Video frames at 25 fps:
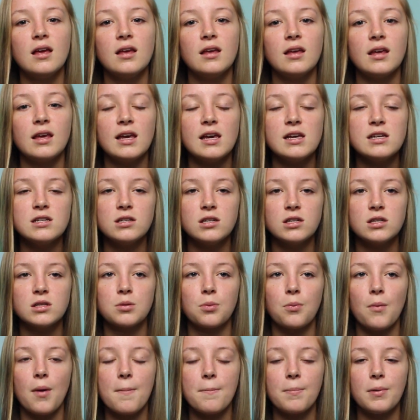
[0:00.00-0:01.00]
he's
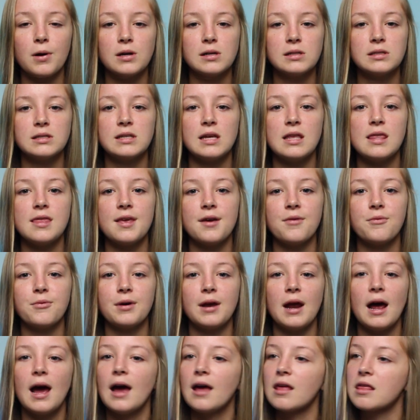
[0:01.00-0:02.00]
just one person that
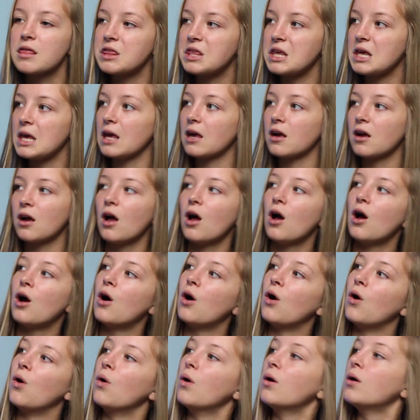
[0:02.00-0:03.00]
when I think,
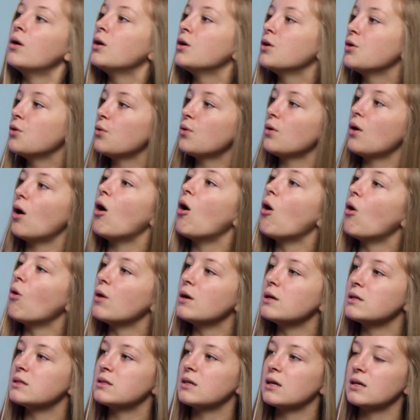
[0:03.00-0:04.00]
oh, who
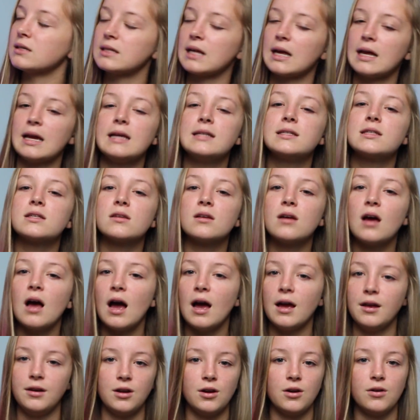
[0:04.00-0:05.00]
always does that,
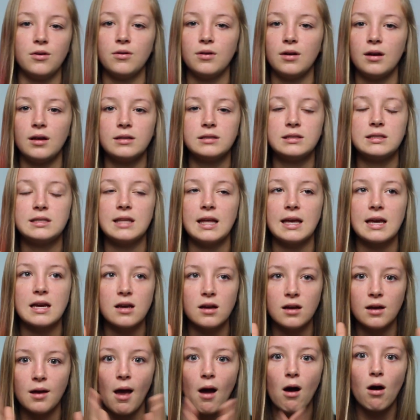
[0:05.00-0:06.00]
I know, it's like
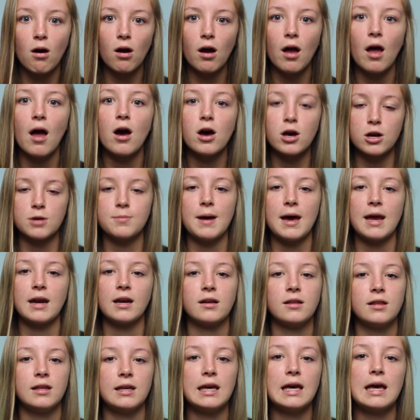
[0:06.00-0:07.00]

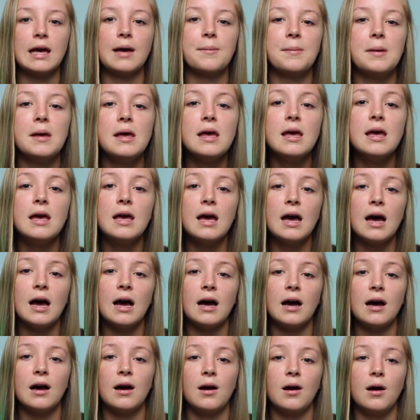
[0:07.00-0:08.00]
automatically him.
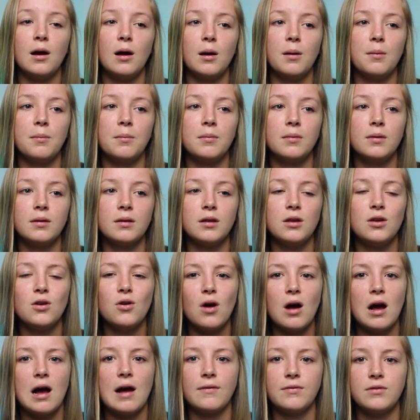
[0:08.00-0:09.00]
You
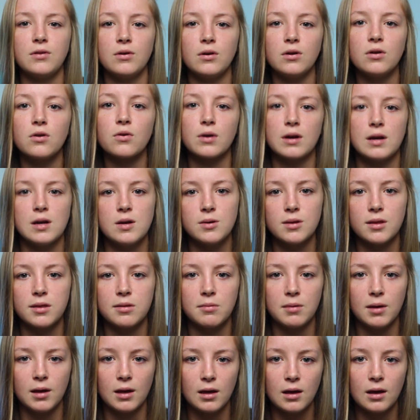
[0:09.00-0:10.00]
don't have to agree
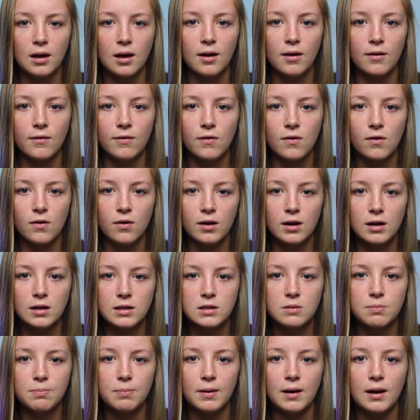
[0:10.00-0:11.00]
with me, of
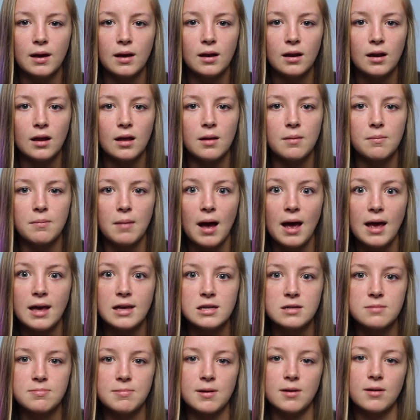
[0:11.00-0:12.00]
course, but in my
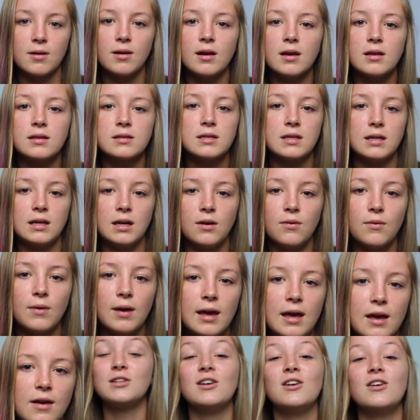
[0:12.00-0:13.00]
experience
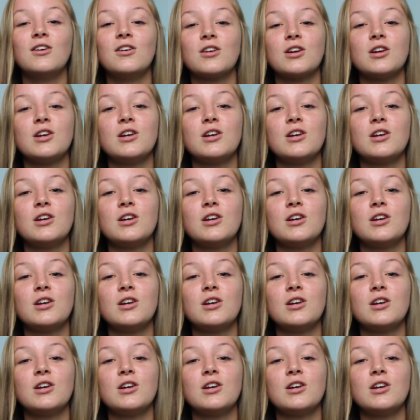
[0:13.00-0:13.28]
anyway. So